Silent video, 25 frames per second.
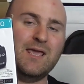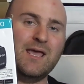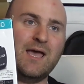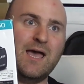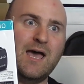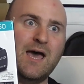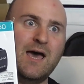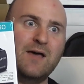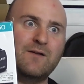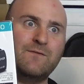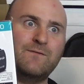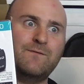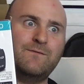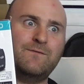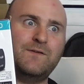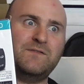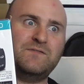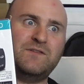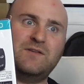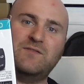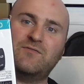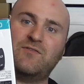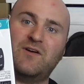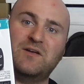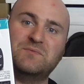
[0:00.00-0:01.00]
at
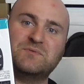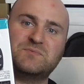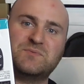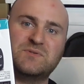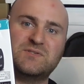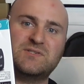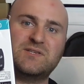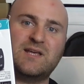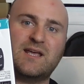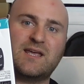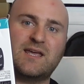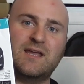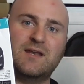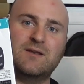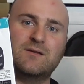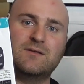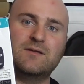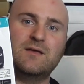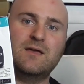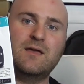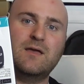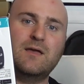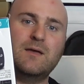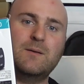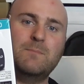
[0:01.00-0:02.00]
50 frames per second
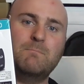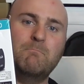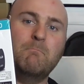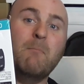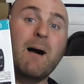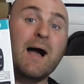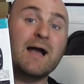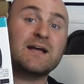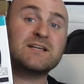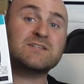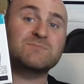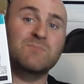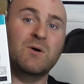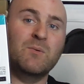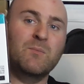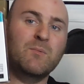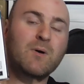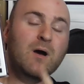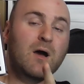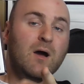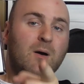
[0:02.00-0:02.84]
maximum.